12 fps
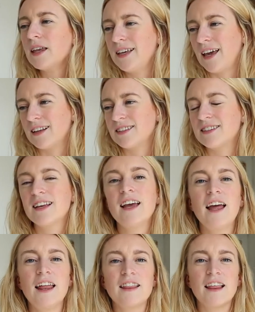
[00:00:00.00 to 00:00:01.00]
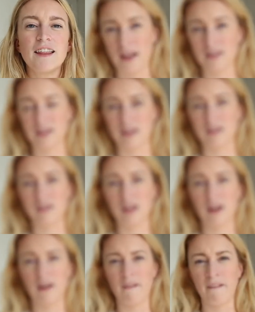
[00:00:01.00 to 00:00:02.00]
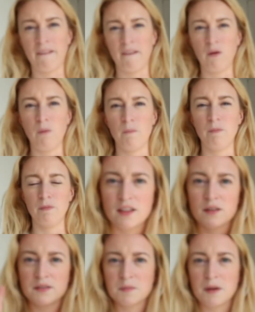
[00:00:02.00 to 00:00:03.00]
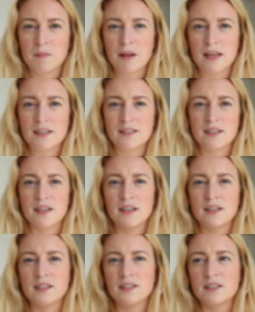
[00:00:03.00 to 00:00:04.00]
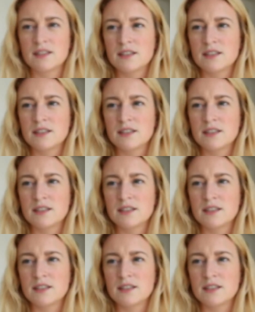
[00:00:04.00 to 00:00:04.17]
Yes. And oh, those are my places.